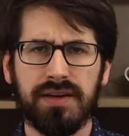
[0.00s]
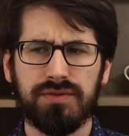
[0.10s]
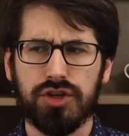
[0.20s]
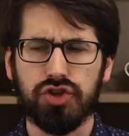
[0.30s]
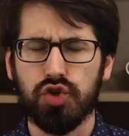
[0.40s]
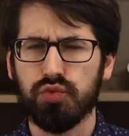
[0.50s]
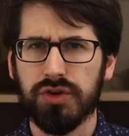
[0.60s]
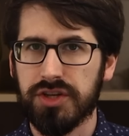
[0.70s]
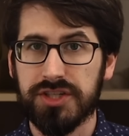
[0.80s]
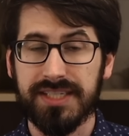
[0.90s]
of the new
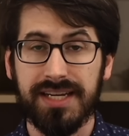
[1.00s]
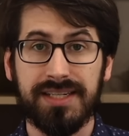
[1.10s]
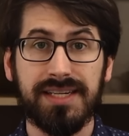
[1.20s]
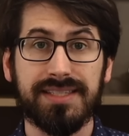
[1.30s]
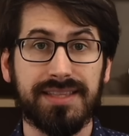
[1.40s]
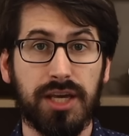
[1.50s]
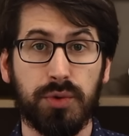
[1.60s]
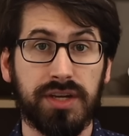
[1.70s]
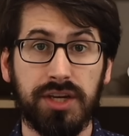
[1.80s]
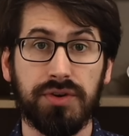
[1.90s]
religious ideas that they
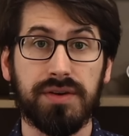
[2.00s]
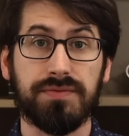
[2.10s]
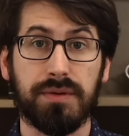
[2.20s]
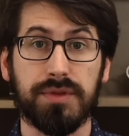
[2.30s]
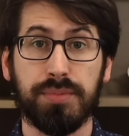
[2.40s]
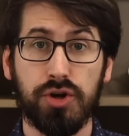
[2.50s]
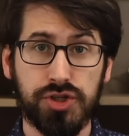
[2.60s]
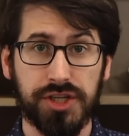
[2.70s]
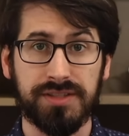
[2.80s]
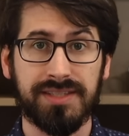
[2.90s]
were hearing from the
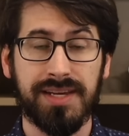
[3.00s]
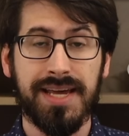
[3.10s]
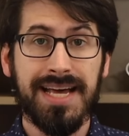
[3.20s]
Persians,